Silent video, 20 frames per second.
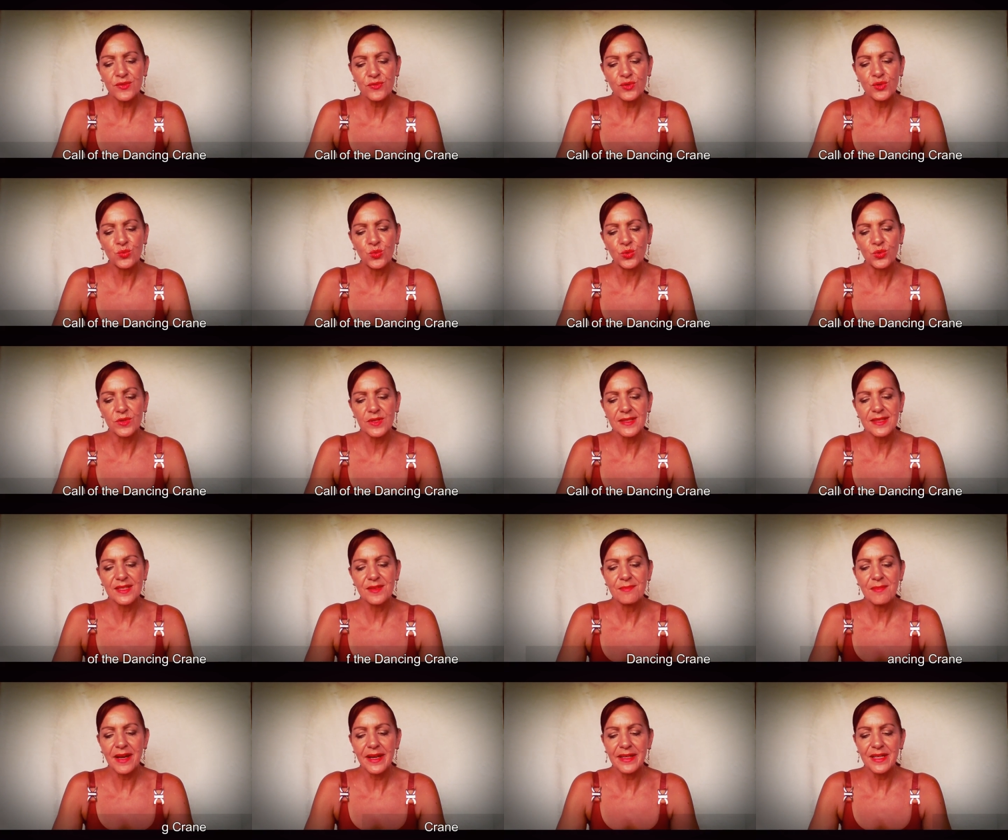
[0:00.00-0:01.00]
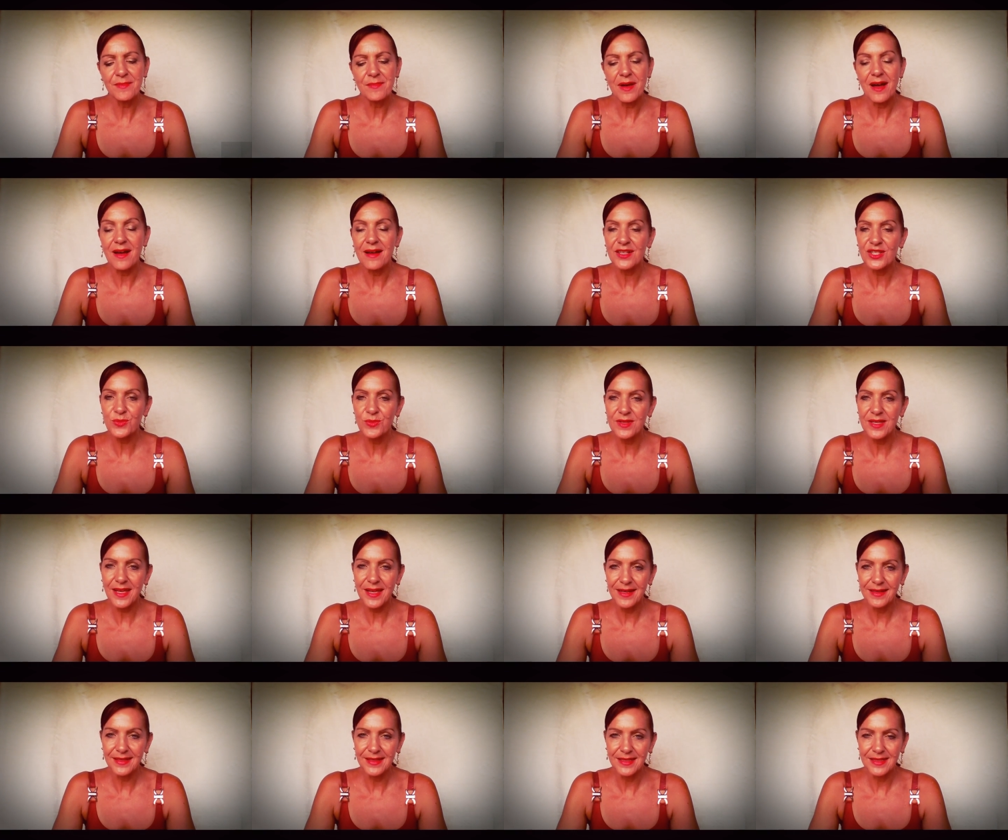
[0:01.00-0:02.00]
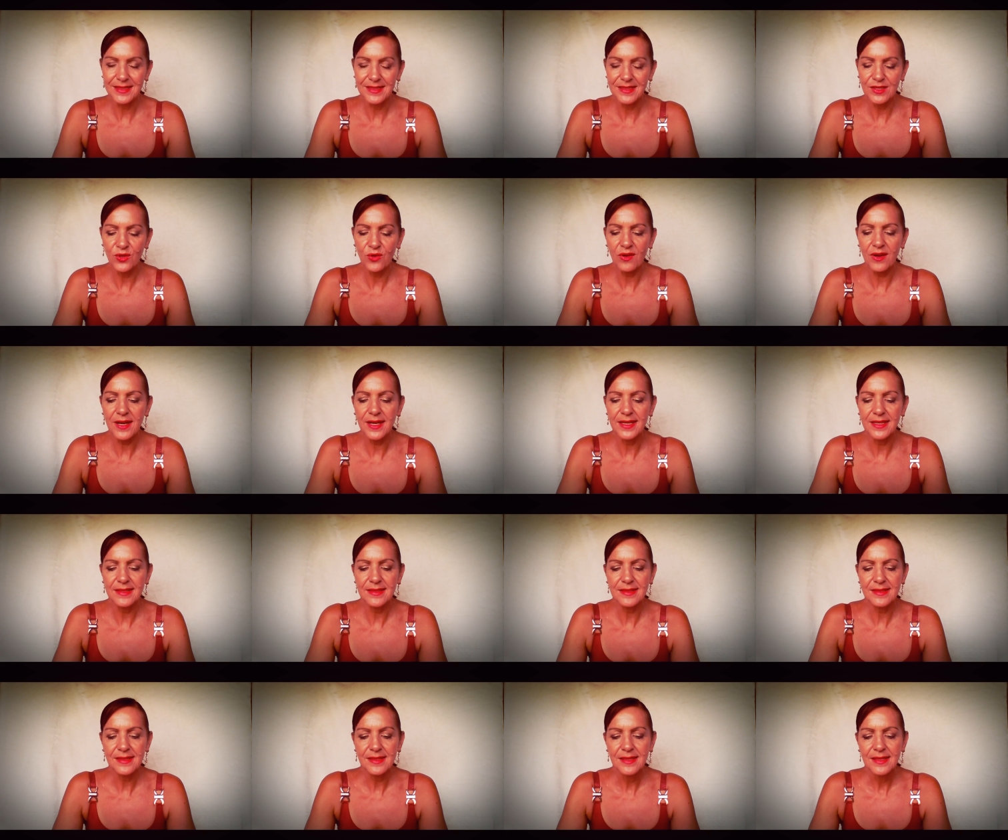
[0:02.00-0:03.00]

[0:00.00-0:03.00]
through waters and muddy marsh with elegance and grace.